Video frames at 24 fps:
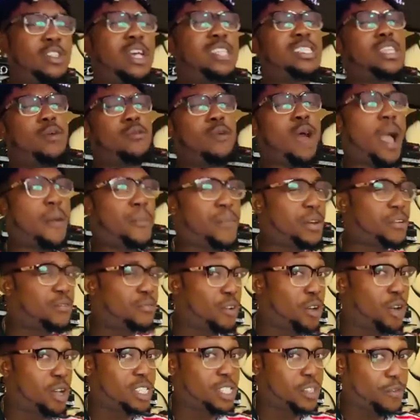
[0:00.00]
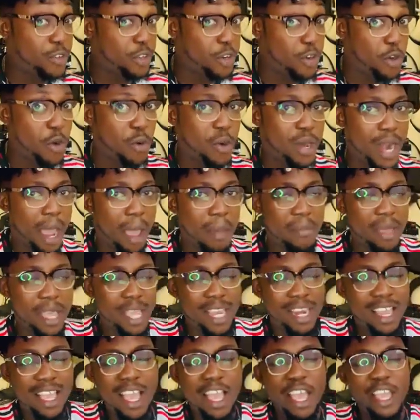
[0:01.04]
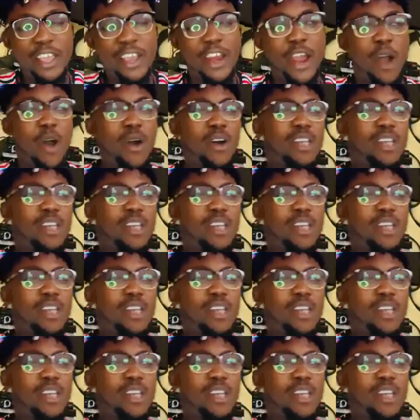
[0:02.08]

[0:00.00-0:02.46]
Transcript: is not a rapping voice, if you know what I mean.